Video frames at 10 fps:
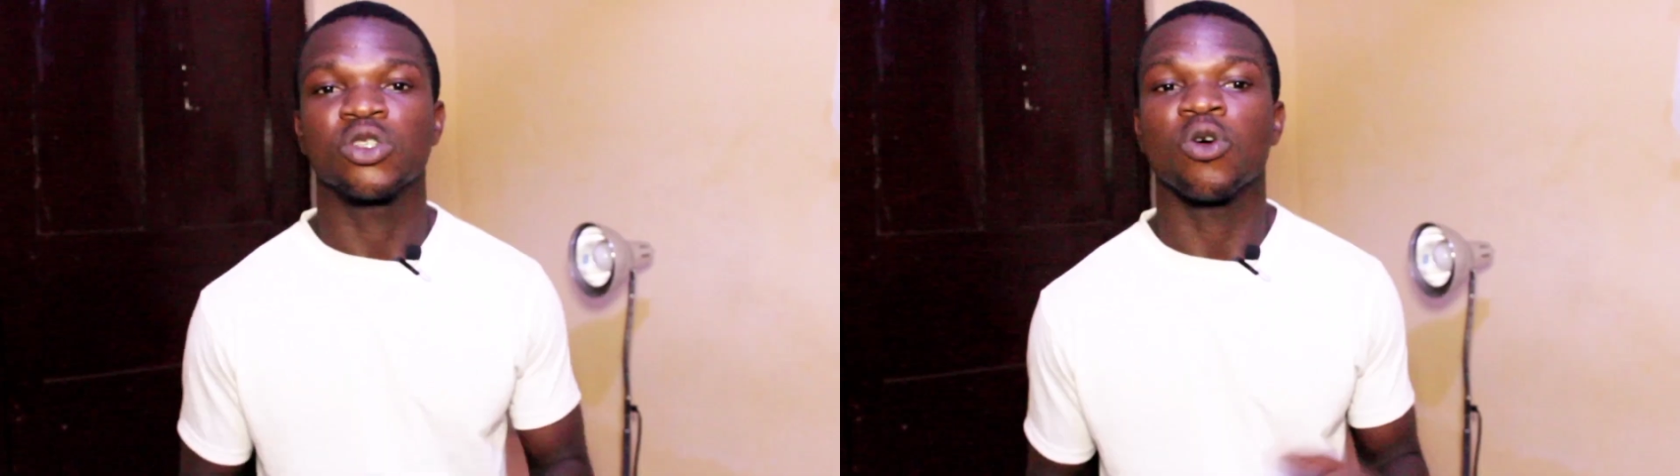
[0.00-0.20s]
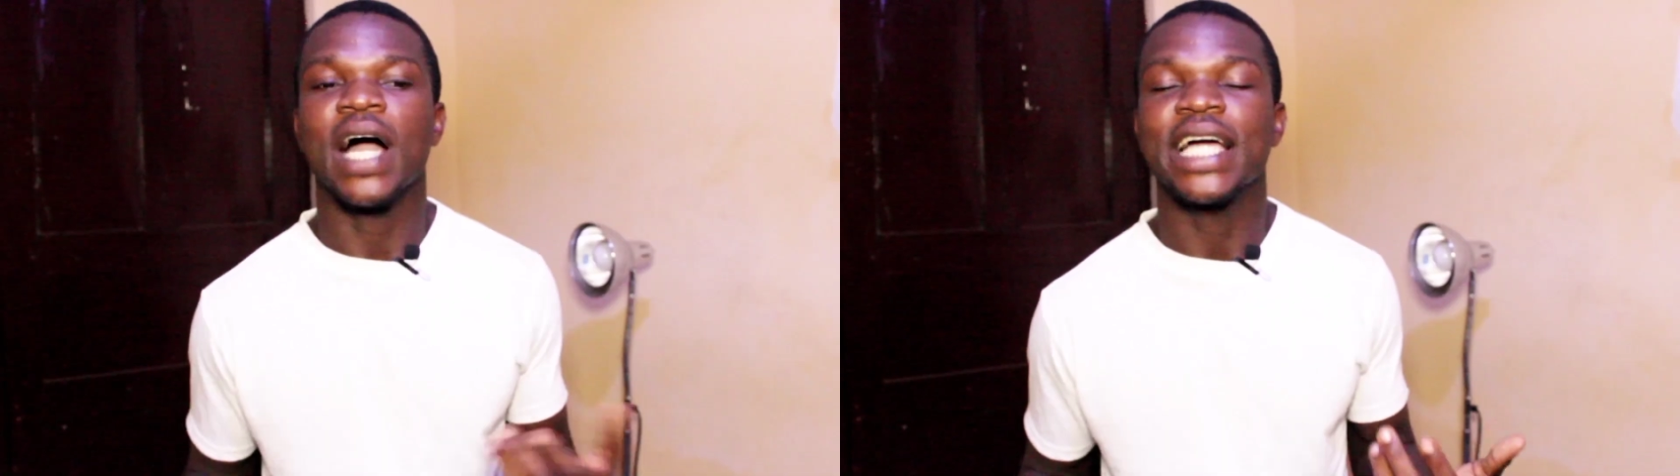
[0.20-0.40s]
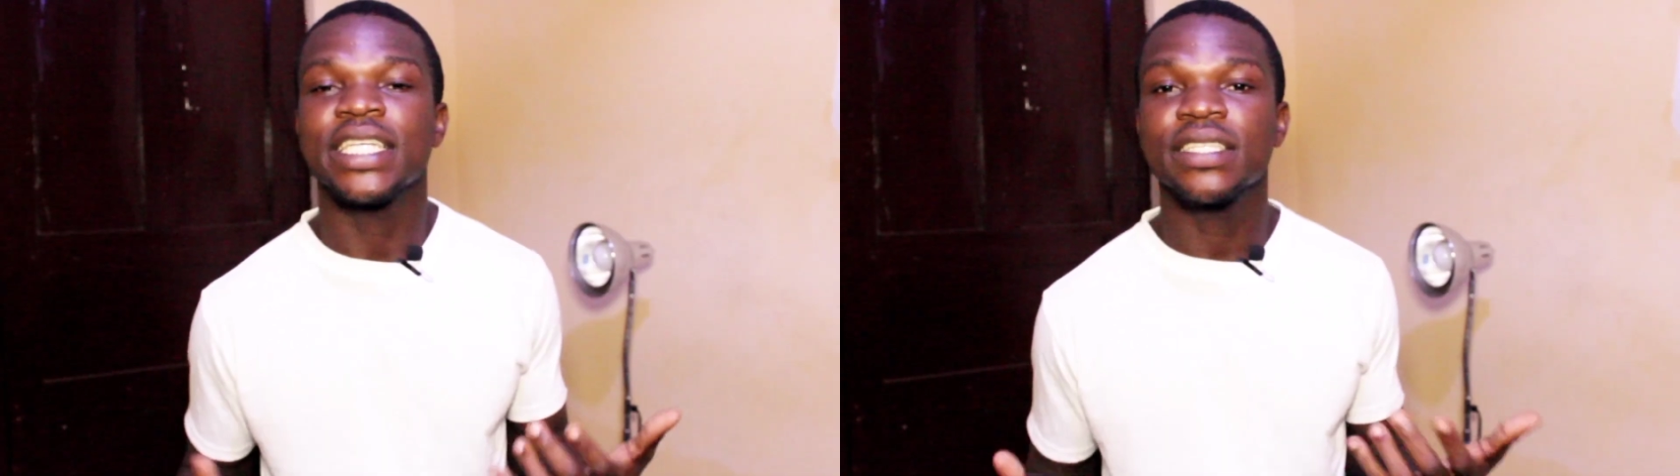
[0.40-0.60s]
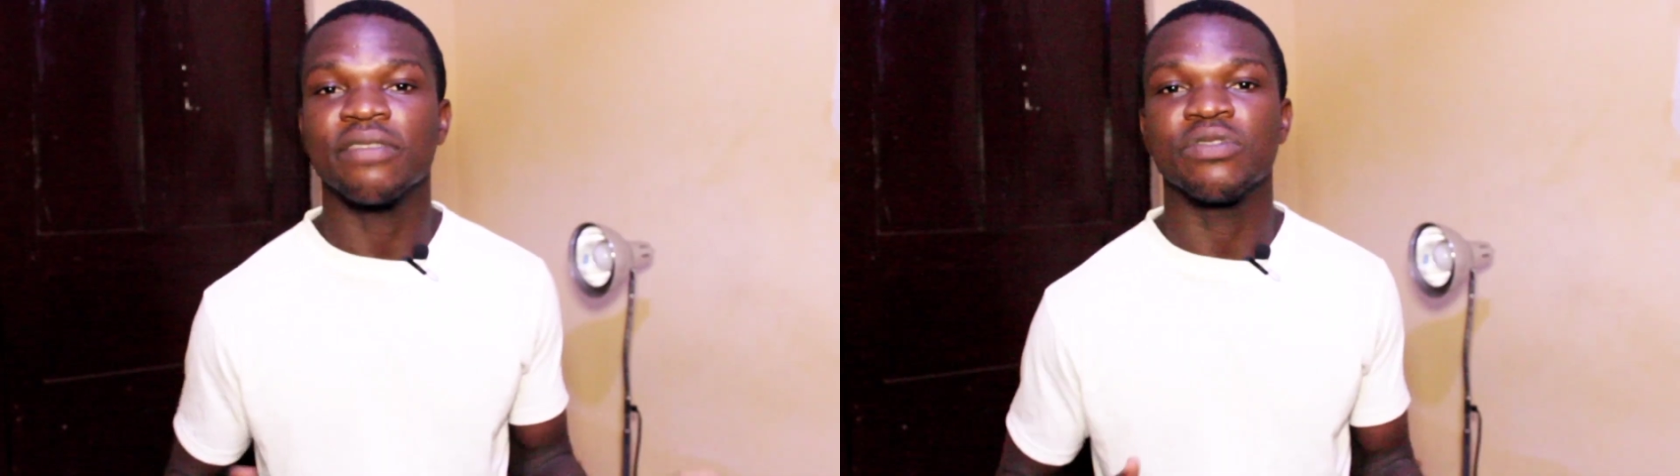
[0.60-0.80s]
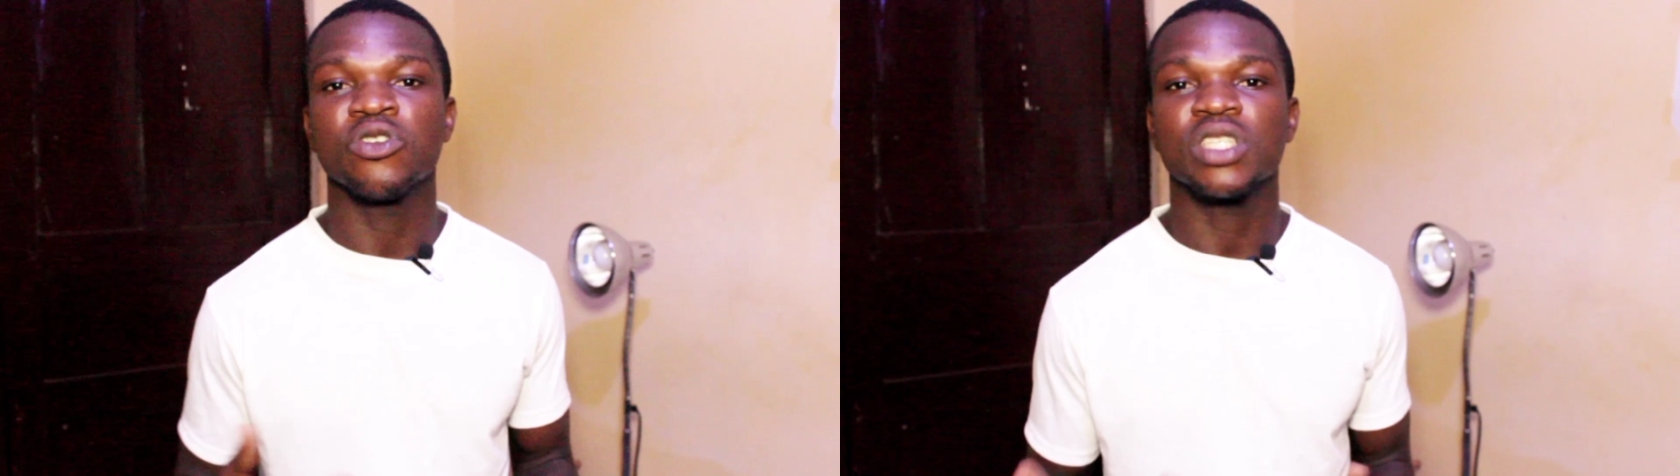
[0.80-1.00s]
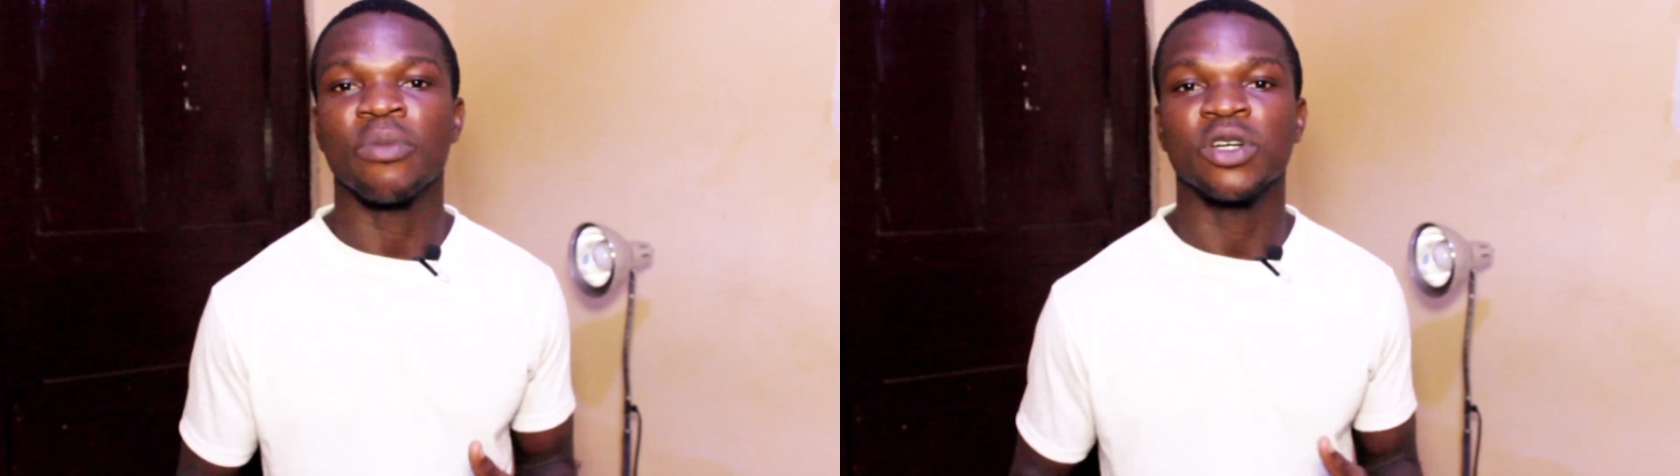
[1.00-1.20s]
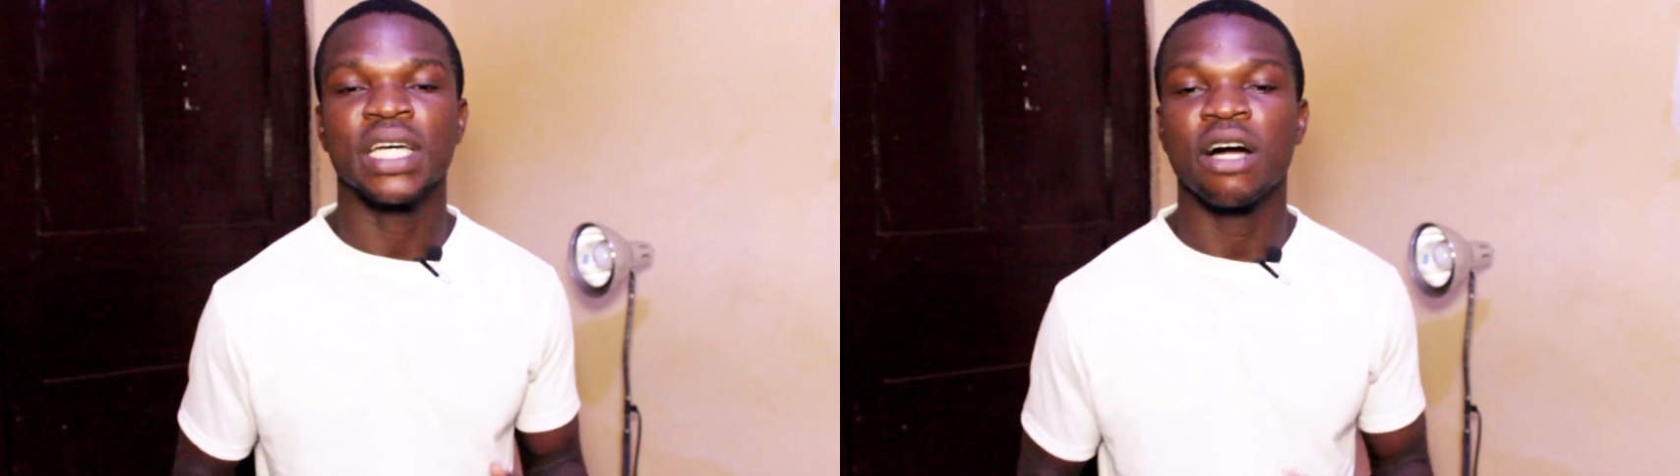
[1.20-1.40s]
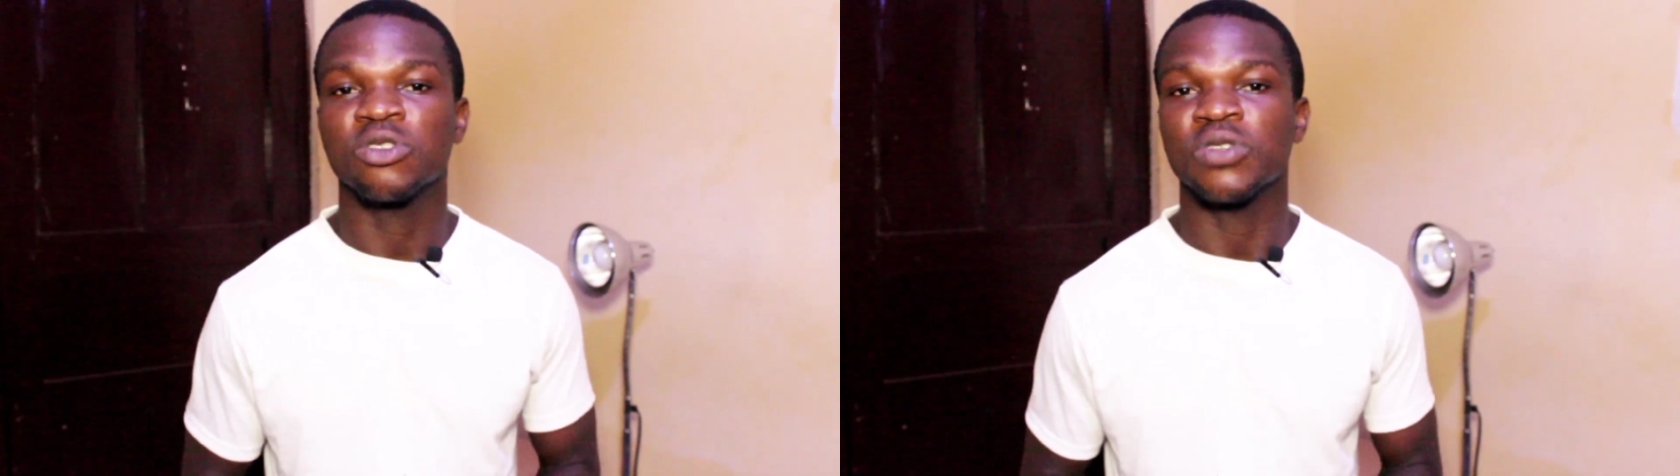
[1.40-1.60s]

So I did some videos about how